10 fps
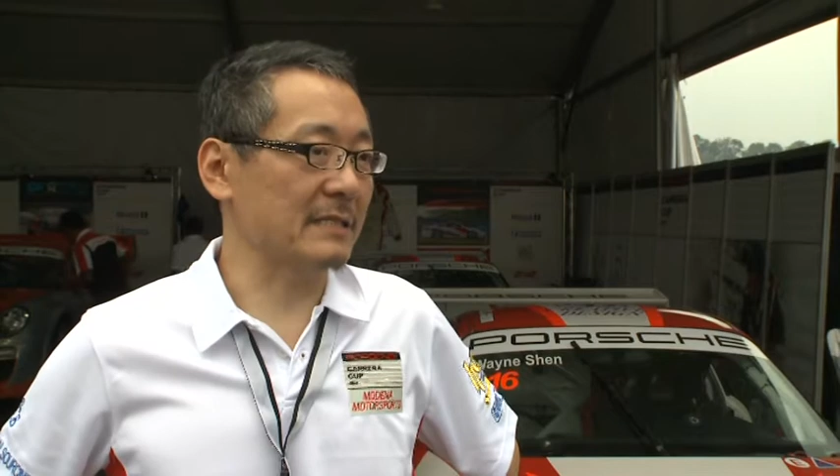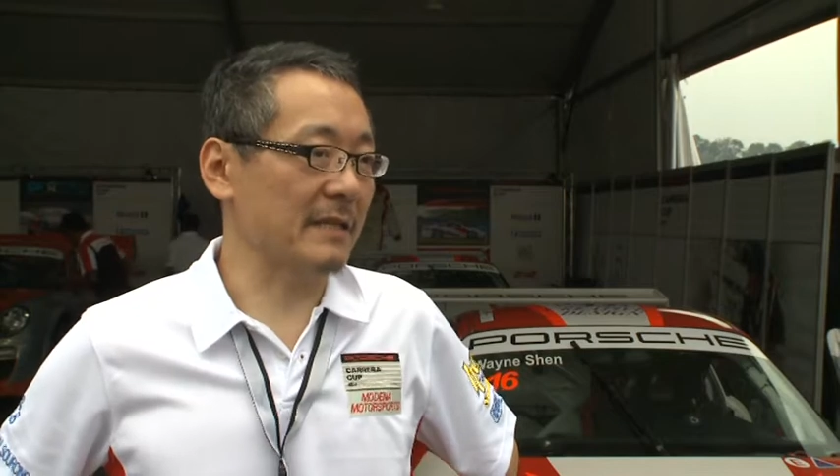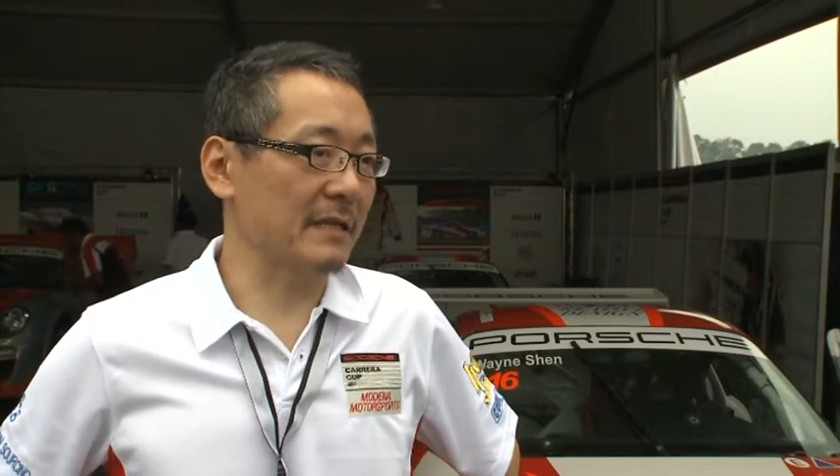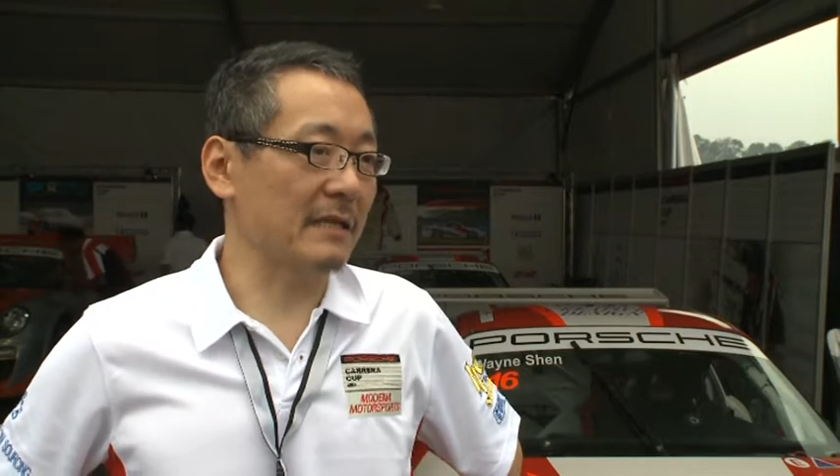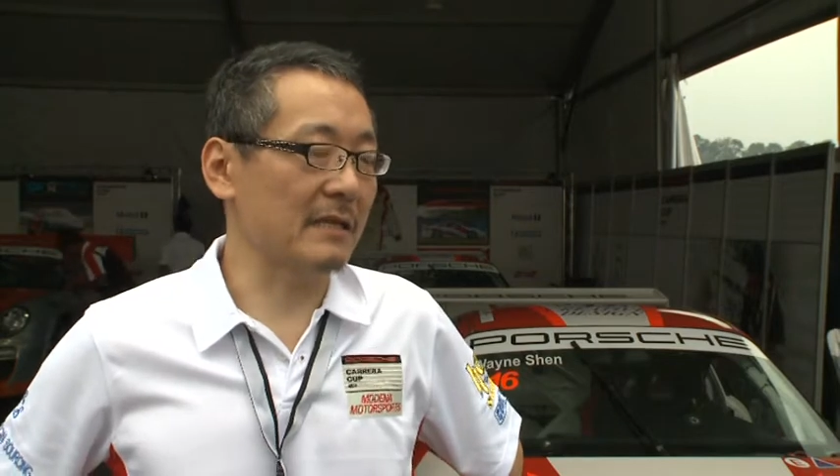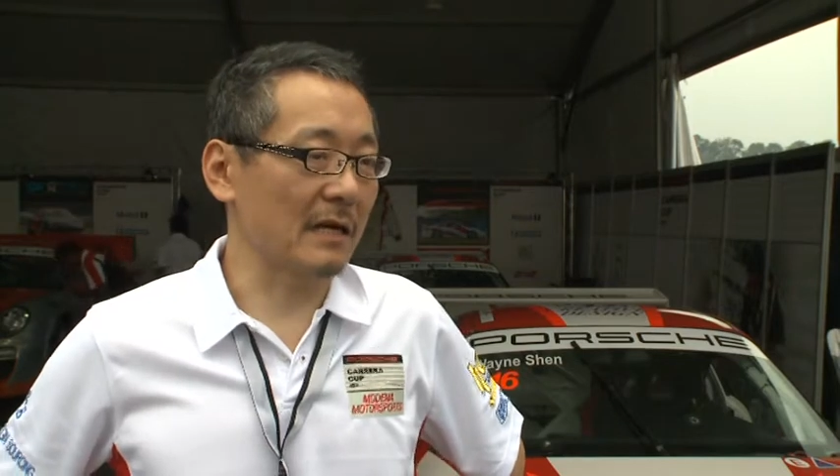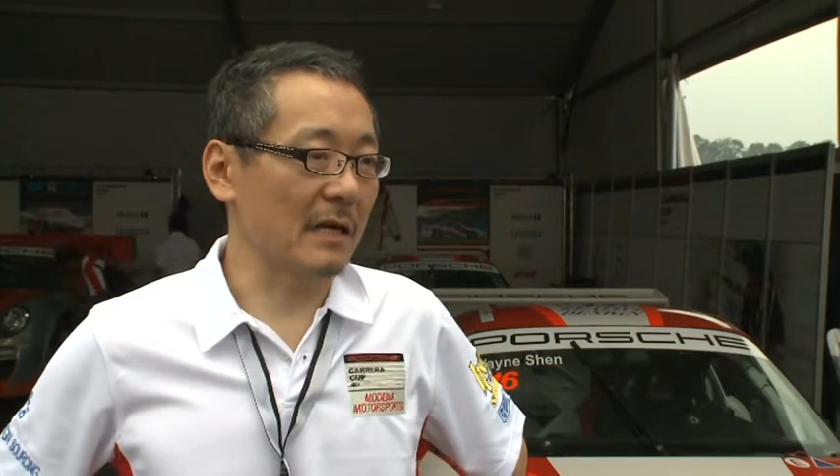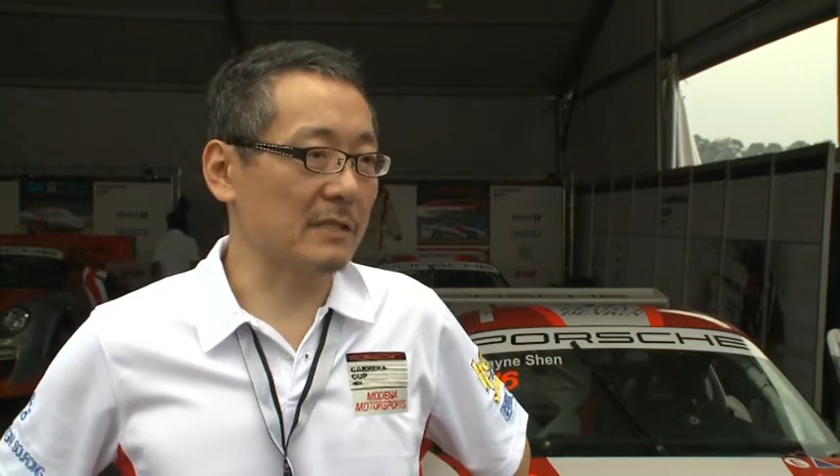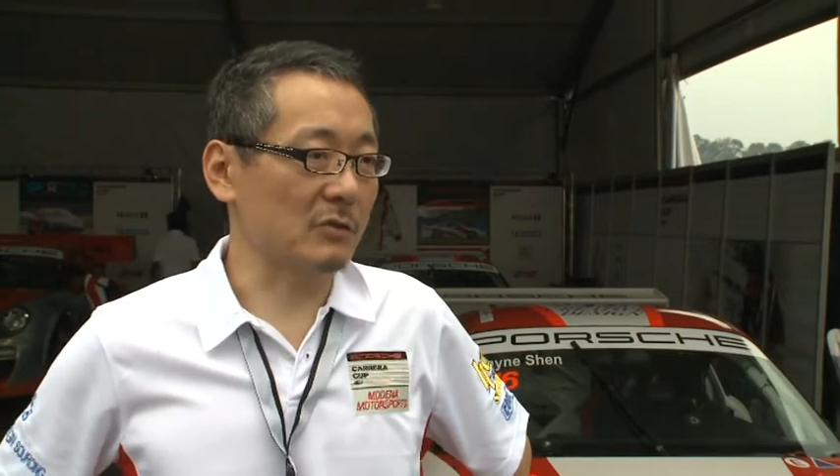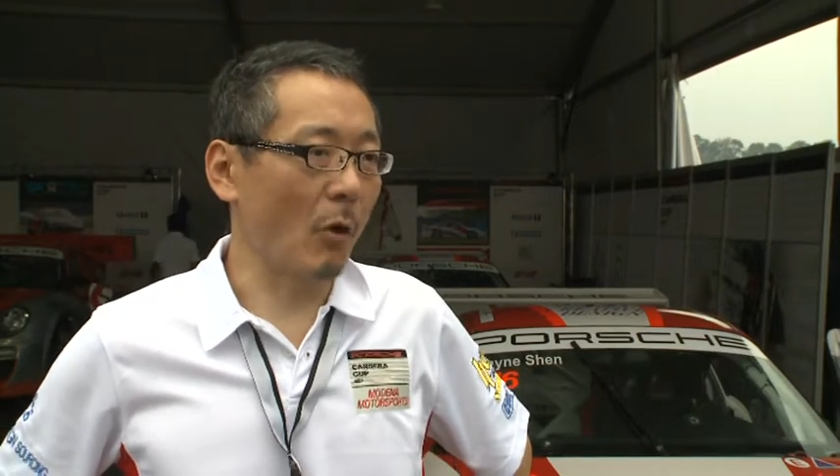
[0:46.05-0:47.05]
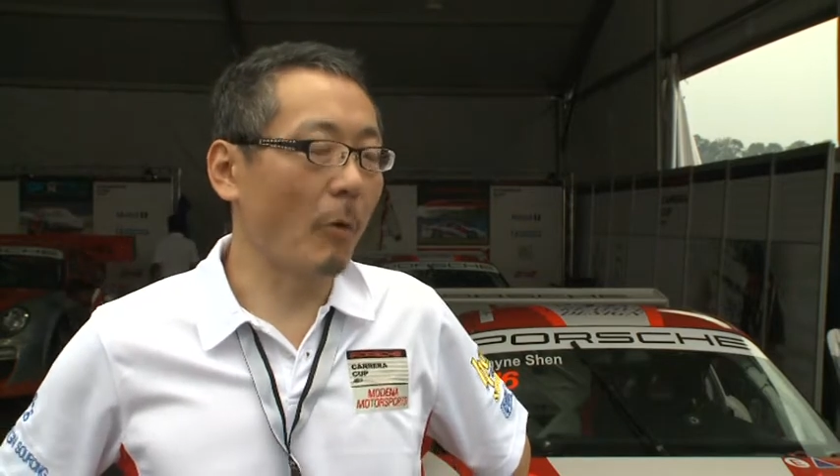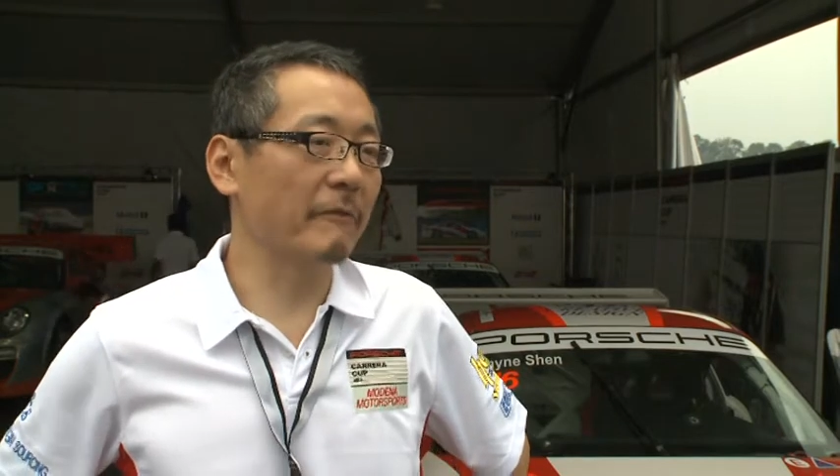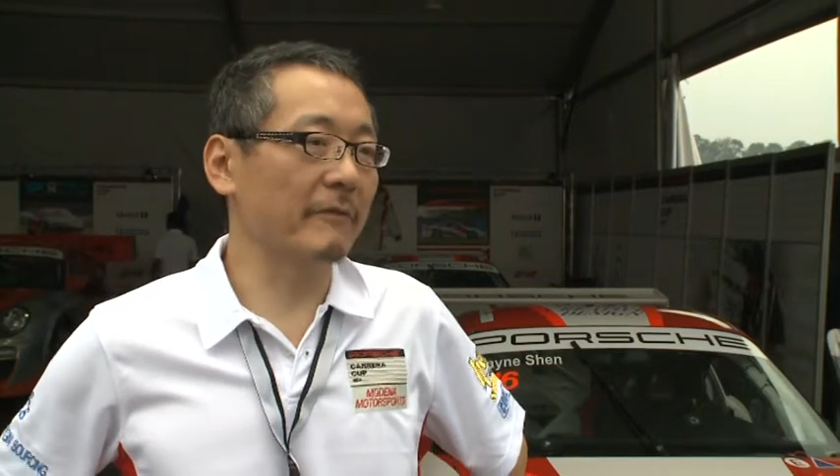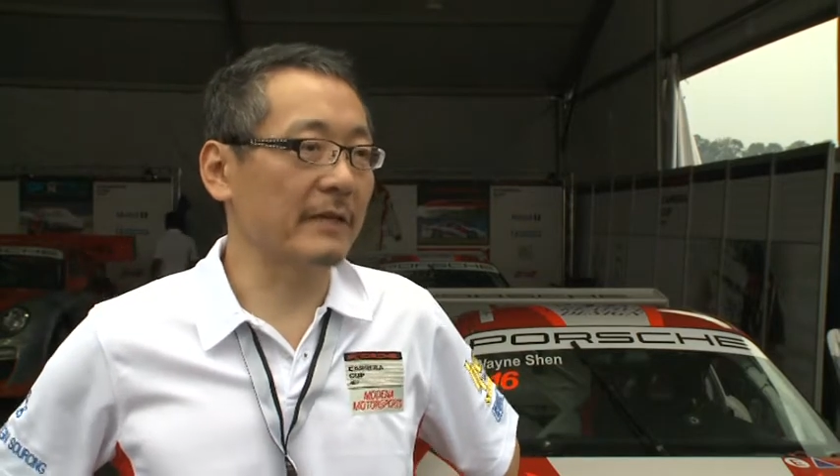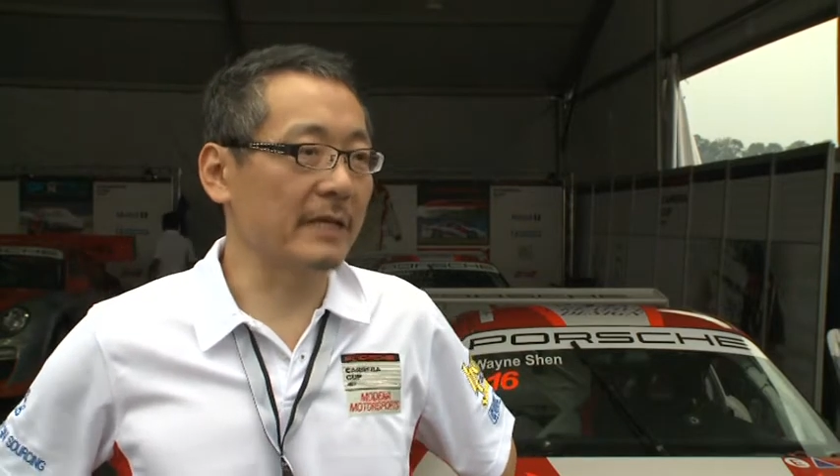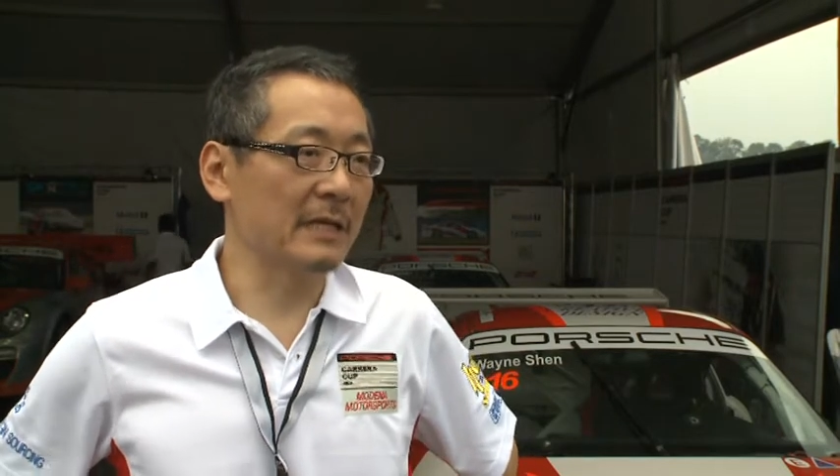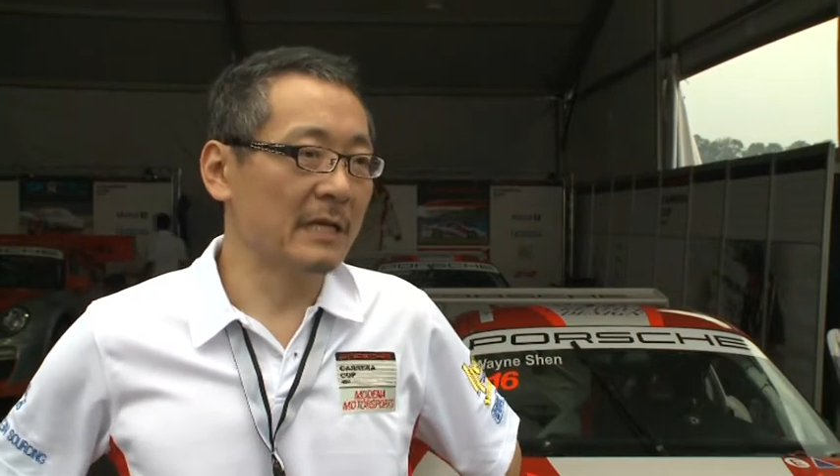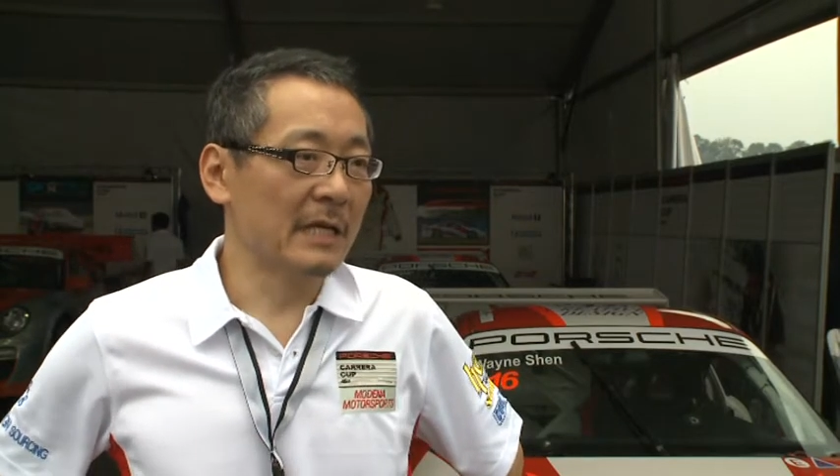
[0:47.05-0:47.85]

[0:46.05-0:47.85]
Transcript: I think so hopefully